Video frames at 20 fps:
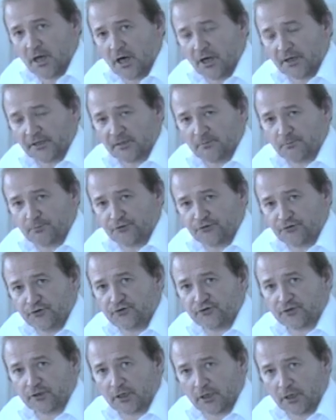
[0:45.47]
I can
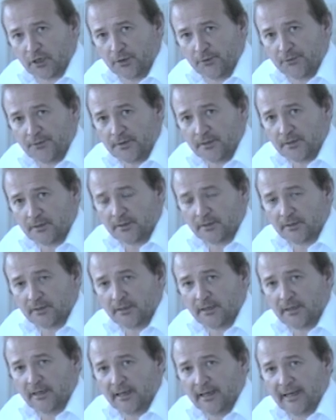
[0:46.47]
produce a clone
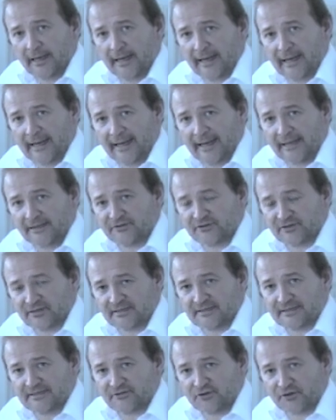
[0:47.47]
and
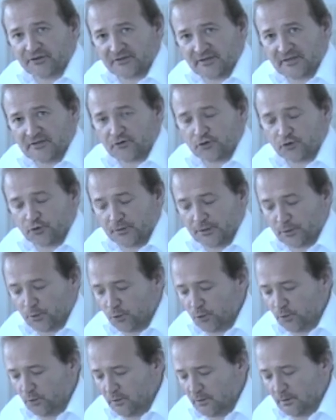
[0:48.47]
it is identical in
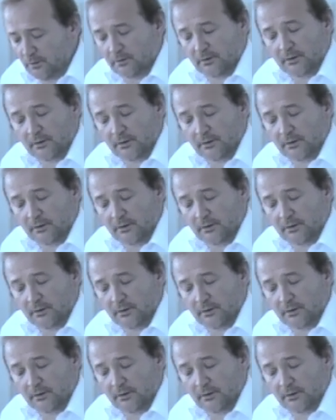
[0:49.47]
all